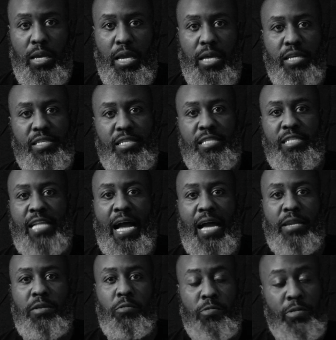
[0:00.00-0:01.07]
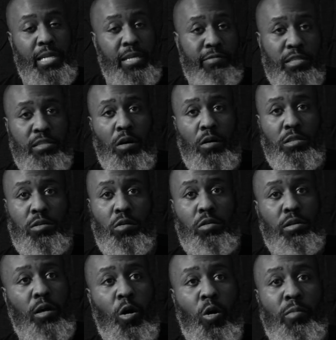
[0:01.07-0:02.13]
And this is not, we live in Tulsa,
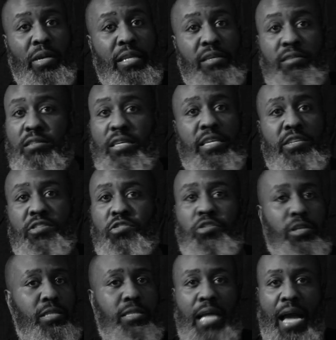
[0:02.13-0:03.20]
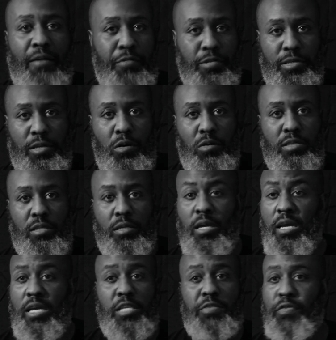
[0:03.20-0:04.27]
Oklahoma, and it is just not for Tulsa.
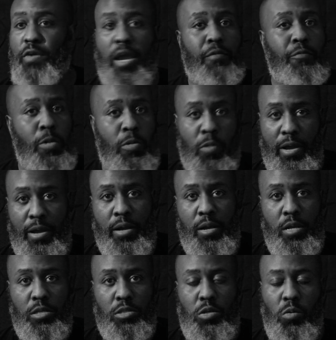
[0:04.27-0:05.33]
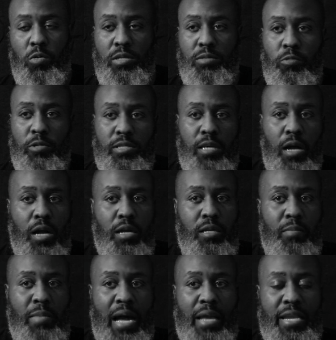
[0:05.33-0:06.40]
It's for everywhere. So we're talking
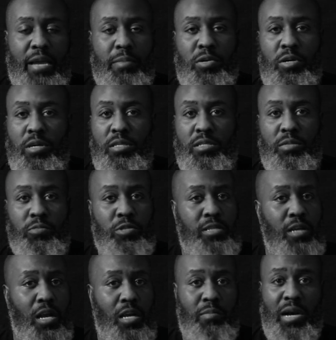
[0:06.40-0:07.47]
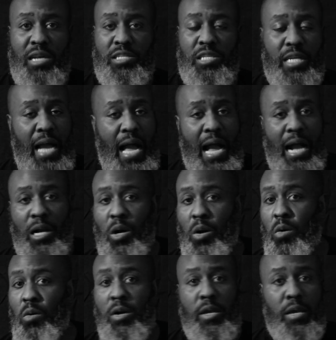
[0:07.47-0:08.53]
about neighborhoods, we're talking about
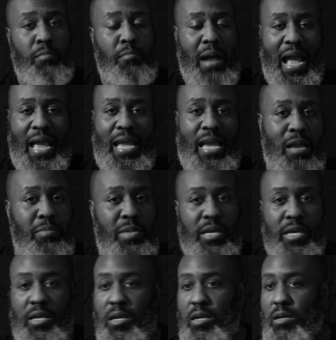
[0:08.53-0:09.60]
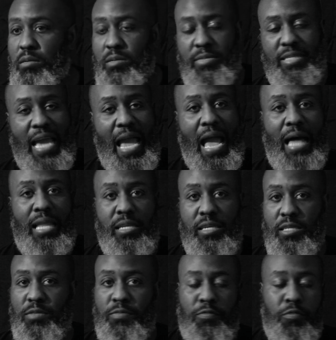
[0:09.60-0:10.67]
Chicago, Miami,
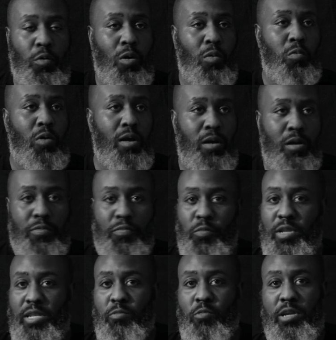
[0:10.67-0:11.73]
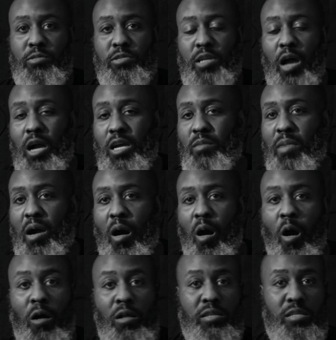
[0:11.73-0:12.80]
Dallas, Fort Worth. We're talking about
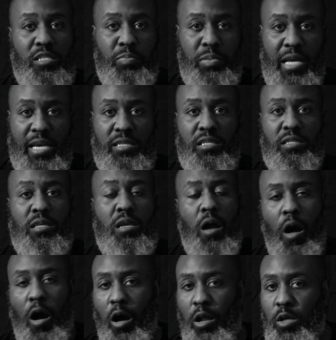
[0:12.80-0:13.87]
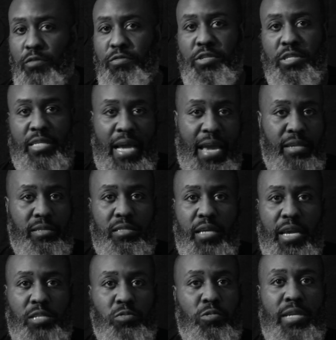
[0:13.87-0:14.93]
all these places all over the United
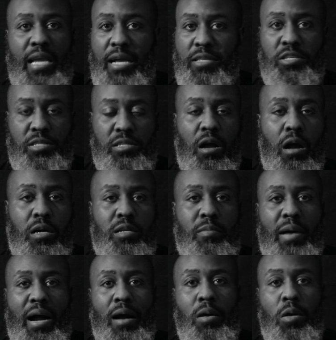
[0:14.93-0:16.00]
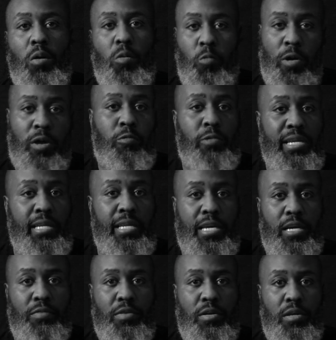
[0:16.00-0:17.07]
States. We're not just talking about where we
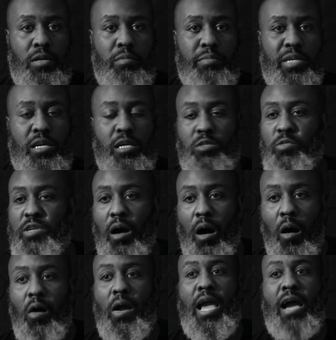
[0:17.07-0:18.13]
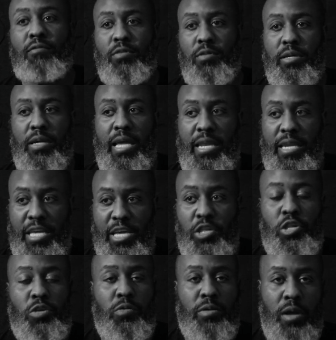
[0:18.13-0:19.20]
live, because we all have an
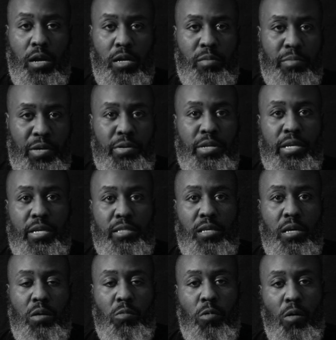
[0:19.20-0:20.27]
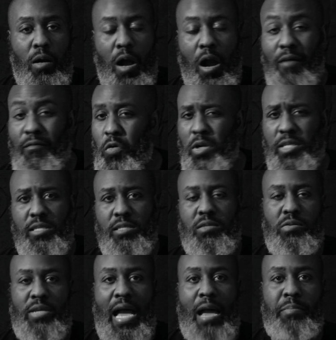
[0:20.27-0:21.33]
issue in our communities where our voices
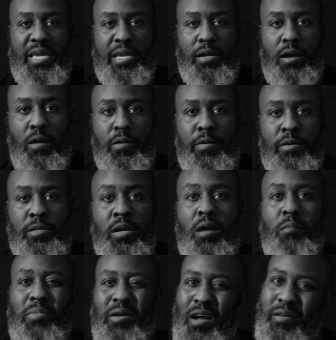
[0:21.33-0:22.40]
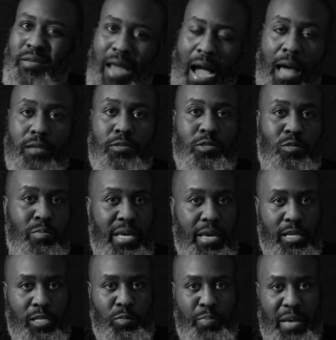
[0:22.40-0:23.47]
are not being heard, but our dollars are
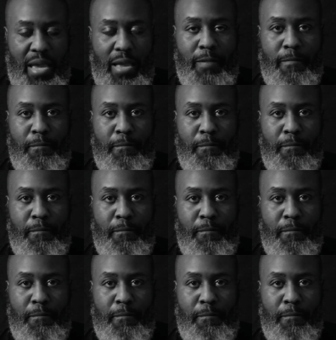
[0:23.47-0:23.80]
being spent.